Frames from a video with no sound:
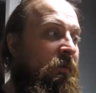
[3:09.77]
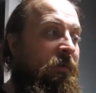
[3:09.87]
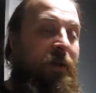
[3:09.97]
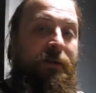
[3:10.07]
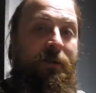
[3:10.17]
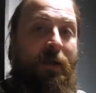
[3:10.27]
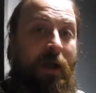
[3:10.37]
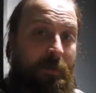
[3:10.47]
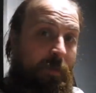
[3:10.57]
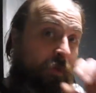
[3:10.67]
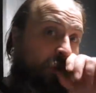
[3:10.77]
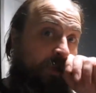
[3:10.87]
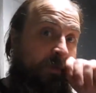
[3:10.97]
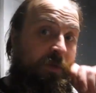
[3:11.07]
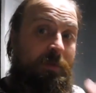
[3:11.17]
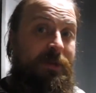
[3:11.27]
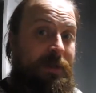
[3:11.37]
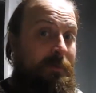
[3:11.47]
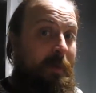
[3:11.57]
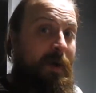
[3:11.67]
We've done a couple of runs over to my
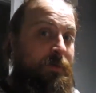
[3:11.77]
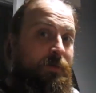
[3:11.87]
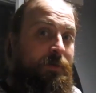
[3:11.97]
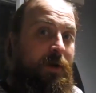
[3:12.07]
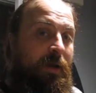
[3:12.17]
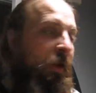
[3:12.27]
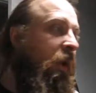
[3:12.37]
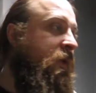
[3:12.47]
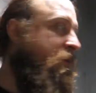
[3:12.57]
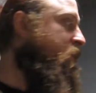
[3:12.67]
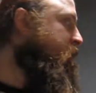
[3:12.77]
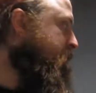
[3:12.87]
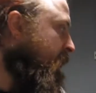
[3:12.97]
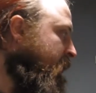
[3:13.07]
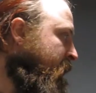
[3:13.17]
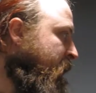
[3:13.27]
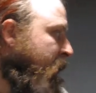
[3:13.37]
dear mama's, who's kindly let us use her